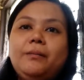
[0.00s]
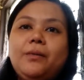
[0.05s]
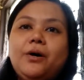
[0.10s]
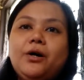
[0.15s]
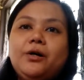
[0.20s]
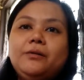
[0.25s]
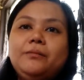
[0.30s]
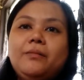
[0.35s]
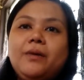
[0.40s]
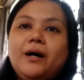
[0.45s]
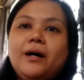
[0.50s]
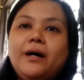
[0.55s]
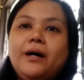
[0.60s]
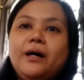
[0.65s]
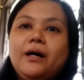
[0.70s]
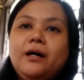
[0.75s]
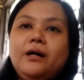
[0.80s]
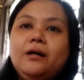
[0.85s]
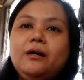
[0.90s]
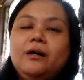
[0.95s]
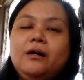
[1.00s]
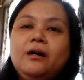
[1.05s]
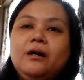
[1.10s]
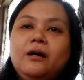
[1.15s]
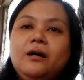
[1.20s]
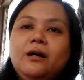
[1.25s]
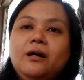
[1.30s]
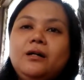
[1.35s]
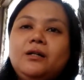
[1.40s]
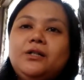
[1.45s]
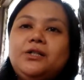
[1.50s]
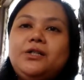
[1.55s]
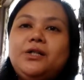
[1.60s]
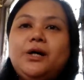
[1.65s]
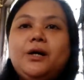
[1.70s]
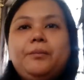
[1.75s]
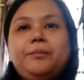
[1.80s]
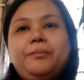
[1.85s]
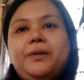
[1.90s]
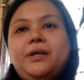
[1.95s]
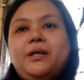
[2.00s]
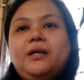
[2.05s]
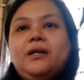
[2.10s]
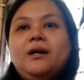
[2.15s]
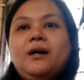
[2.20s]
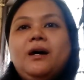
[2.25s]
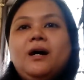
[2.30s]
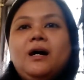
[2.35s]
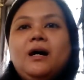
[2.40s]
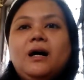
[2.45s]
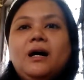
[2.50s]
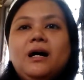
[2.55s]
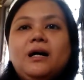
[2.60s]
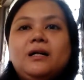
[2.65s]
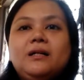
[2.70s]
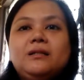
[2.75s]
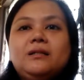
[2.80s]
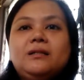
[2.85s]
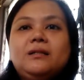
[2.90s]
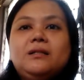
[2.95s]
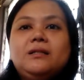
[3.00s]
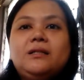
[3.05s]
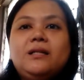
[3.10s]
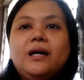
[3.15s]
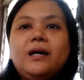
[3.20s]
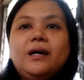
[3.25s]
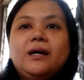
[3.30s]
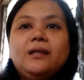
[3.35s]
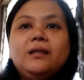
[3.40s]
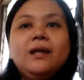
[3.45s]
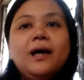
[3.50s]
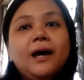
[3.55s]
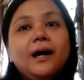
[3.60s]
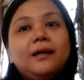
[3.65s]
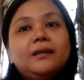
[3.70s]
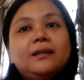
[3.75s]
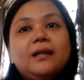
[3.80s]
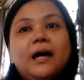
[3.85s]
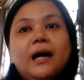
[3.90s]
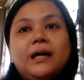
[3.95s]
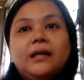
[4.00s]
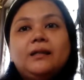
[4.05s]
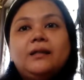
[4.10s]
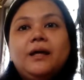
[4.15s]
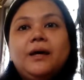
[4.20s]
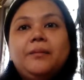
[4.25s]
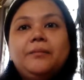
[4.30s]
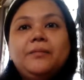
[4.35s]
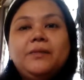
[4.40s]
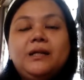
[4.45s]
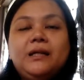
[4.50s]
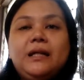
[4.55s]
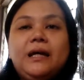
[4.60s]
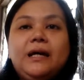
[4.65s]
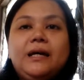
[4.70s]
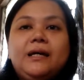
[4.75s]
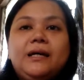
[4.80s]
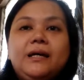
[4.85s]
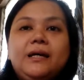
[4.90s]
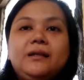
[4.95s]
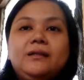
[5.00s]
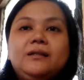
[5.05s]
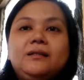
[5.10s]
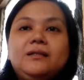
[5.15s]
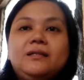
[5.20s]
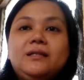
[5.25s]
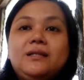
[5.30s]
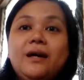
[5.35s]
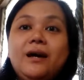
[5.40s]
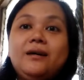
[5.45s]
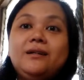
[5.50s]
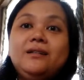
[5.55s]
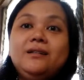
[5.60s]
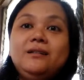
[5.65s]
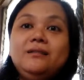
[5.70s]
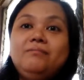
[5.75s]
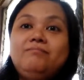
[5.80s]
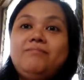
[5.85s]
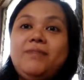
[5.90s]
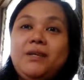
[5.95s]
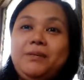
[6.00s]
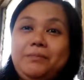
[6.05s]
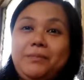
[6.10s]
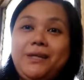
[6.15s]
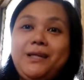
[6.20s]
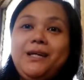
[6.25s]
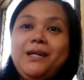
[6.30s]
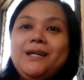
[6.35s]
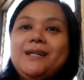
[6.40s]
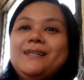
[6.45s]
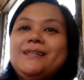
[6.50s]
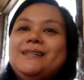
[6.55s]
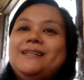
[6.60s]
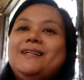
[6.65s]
on my Shopee as a second-hand item that I can sell, maybe.